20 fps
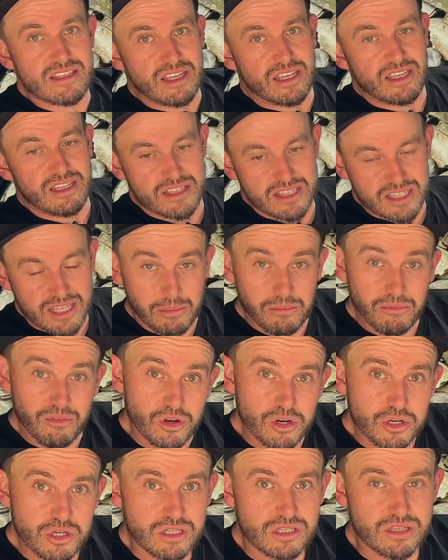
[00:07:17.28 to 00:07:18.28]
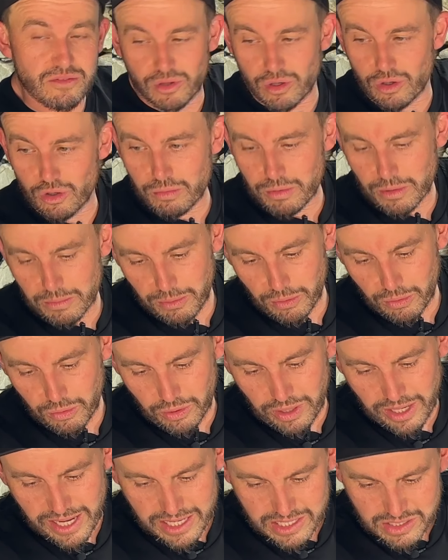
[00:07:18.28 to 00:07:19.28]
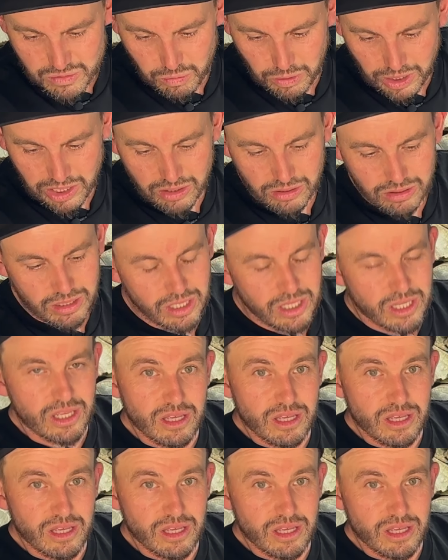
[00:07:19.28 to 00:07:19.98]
in some versions of the Cupra Born as well,